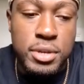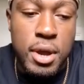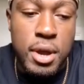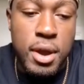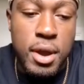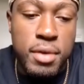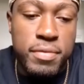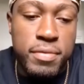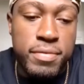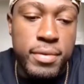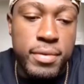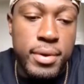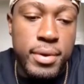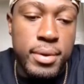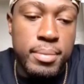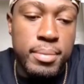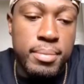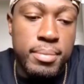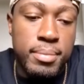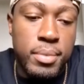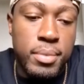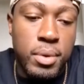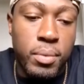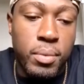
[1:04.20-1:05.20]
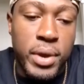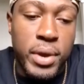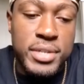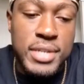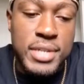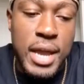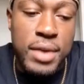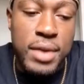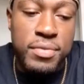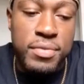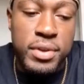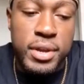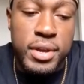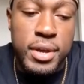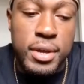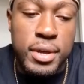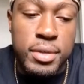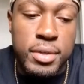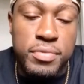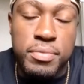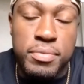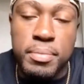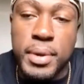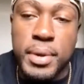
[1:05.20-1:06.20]
parents are from West
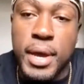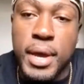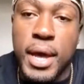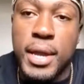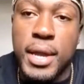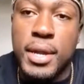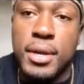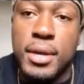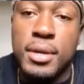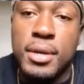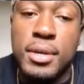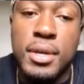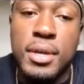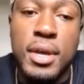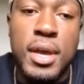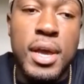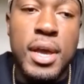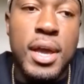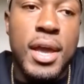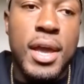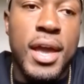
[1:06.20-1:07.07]
Africa, they're from Ghana.